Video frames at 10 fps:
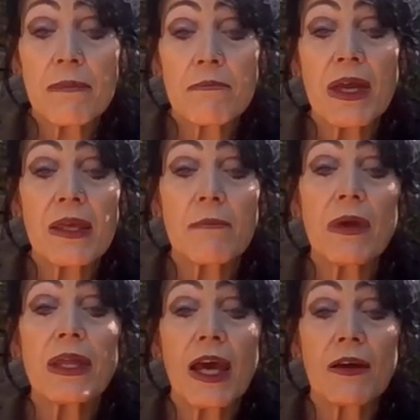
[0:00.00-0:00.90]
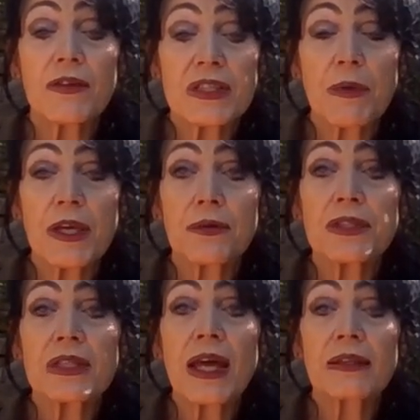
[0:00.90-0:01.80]
many, many have
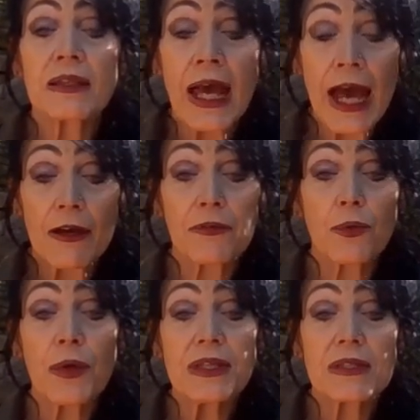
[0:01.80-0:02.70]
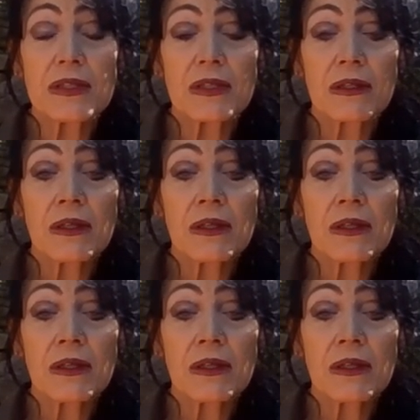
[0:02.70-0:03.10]
experienced that and have quit.